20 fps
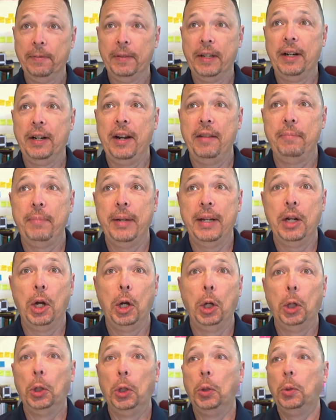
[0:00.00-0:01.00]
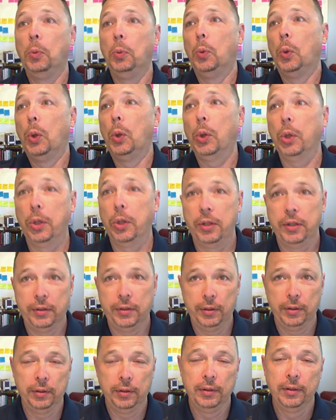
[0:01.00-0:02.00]
there have been whole
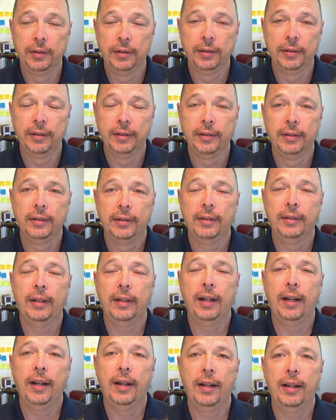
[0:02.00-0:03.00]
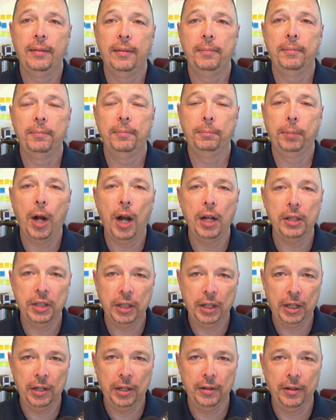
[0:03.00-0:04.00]
wars
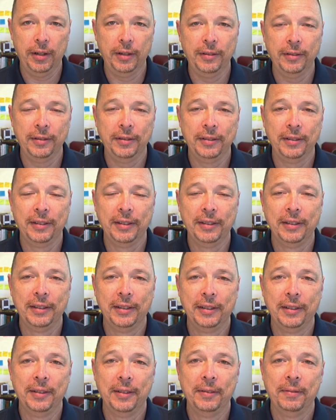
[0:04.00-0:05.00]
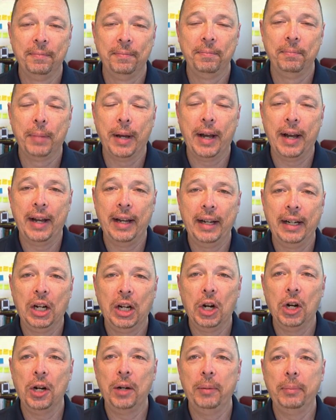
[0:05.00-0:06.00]
prosecuted by
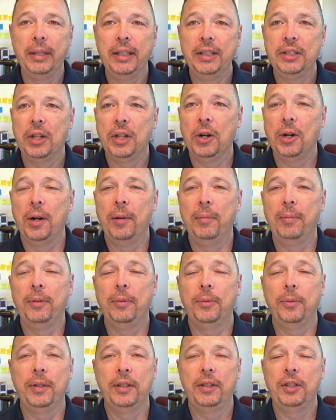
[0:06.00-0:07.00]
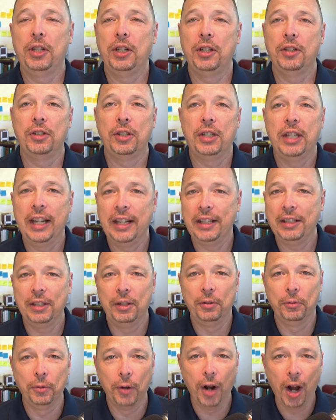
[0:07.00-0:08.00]
armies armed with just sticks
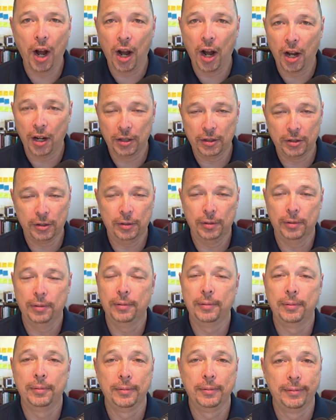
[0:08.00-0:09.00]
and rocks.